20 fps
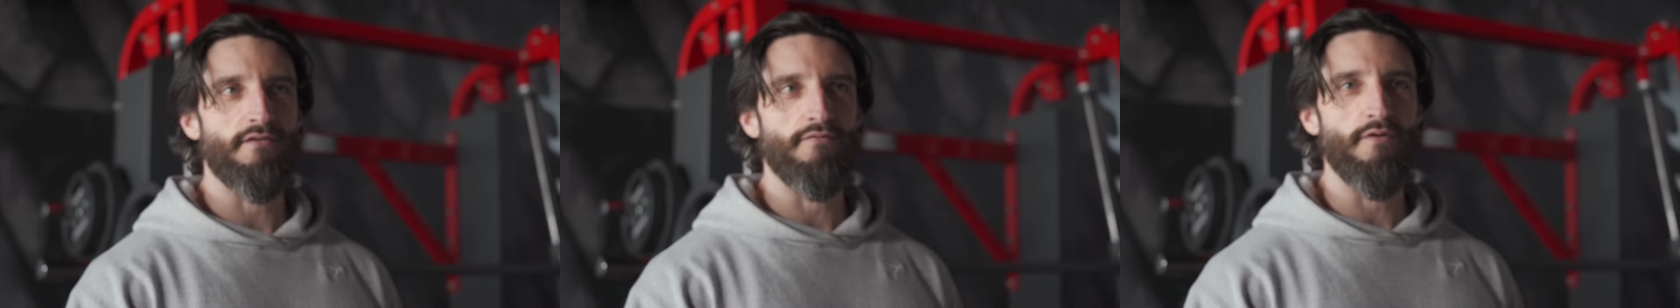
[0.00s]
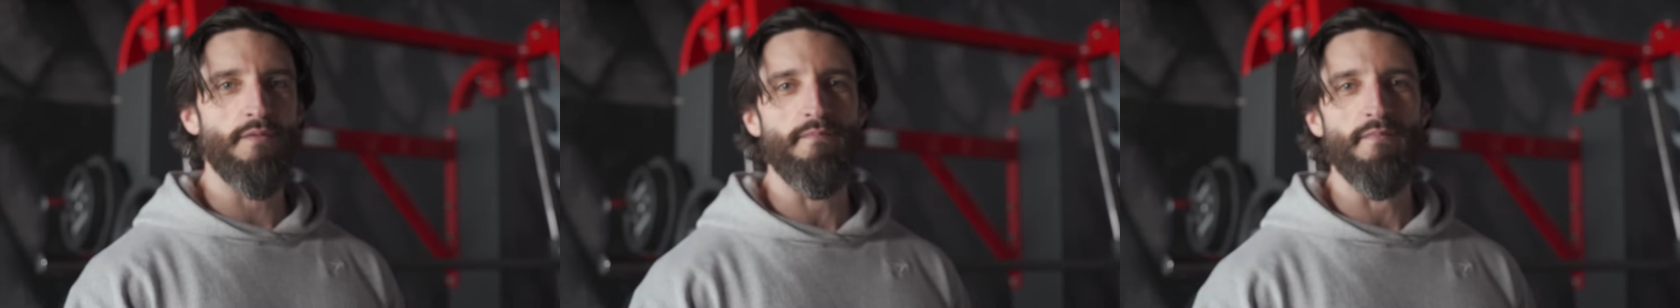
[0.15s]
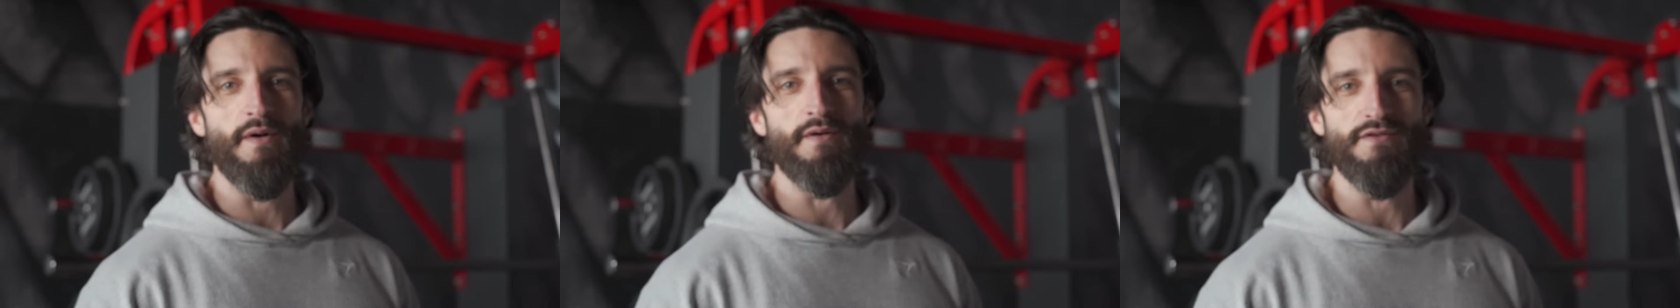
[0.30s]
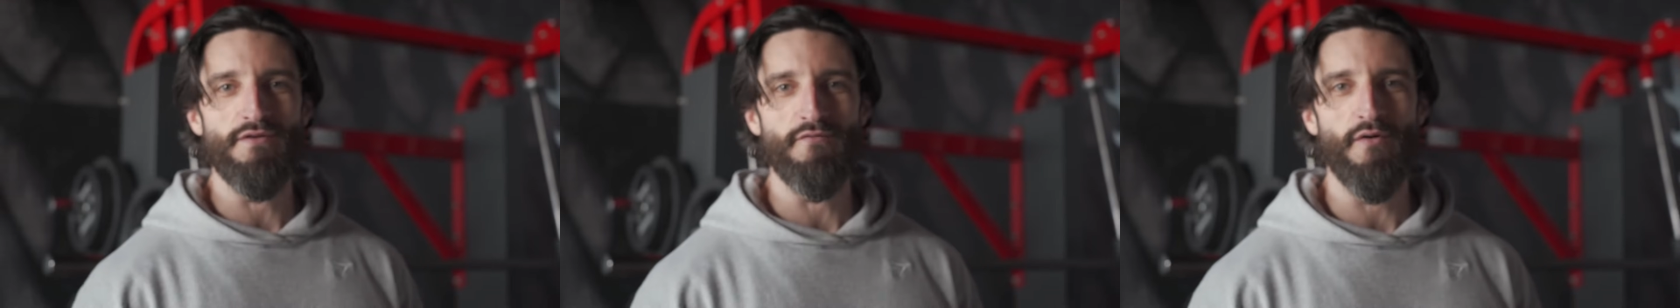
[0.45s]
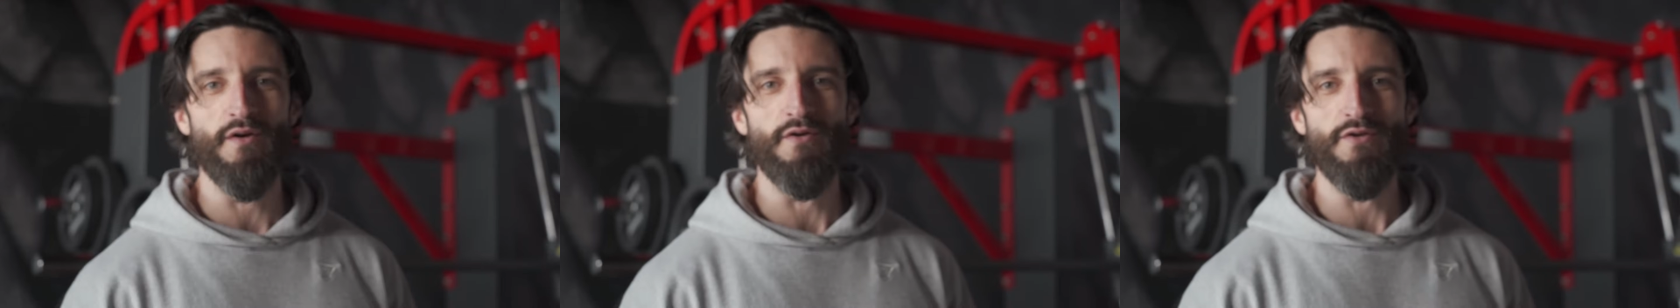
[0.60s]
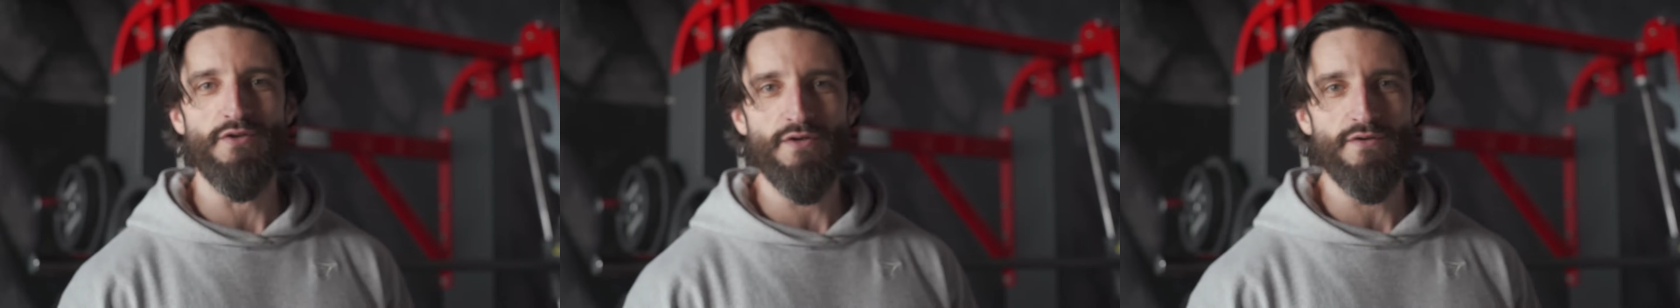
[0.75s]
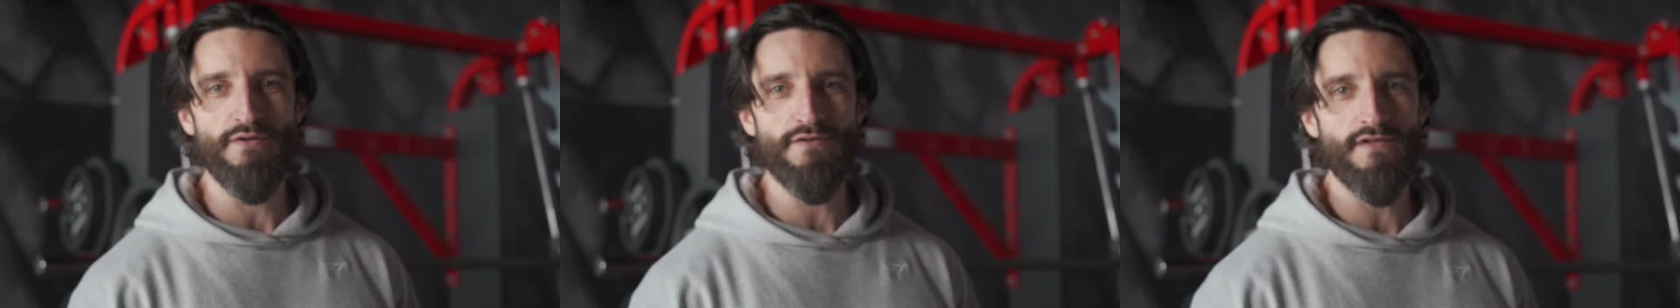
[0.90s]
equipment you want
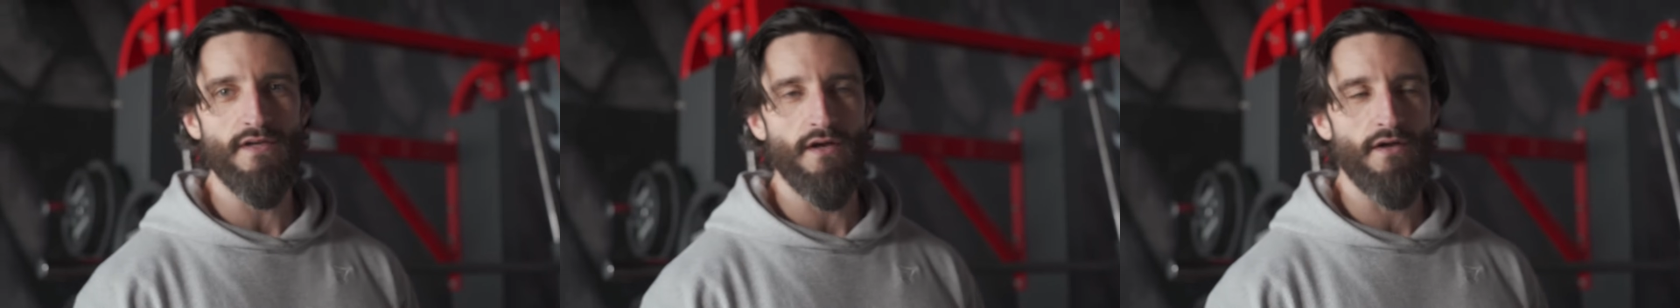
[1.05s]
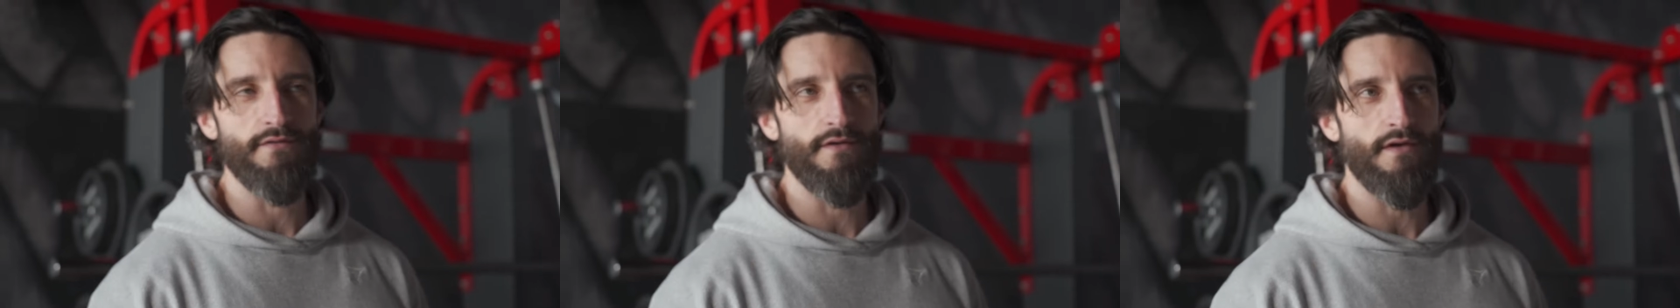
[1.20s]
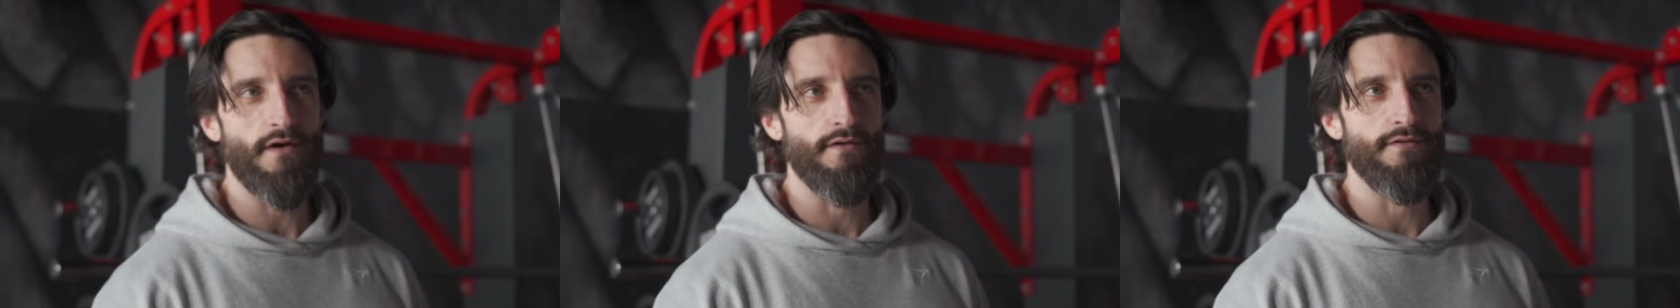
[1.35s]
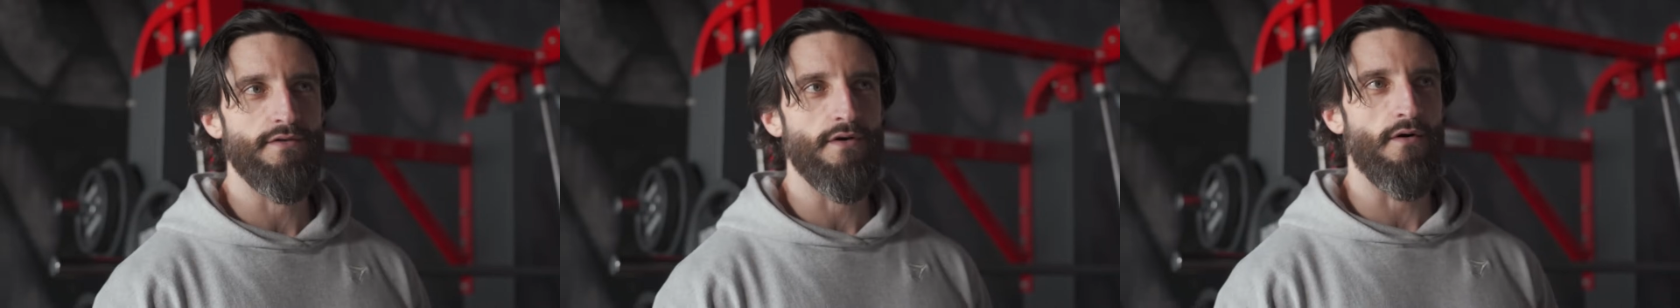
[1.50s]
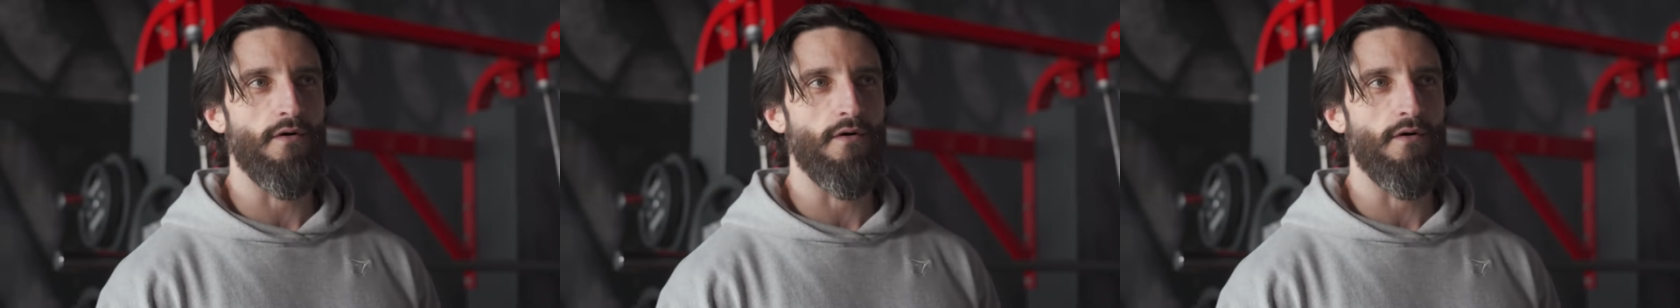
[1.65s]
to use on